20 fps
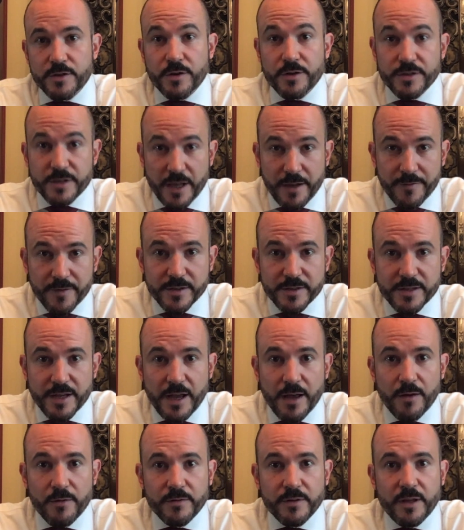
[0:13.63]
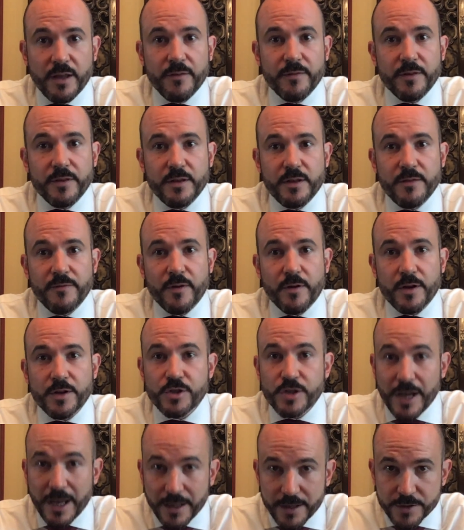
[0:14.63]
are safe and sound given the very
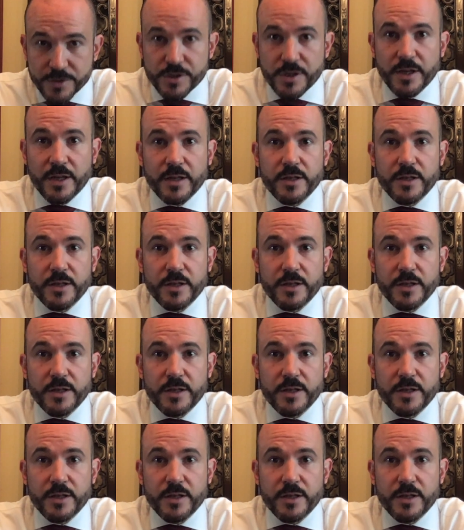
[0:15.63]
challenging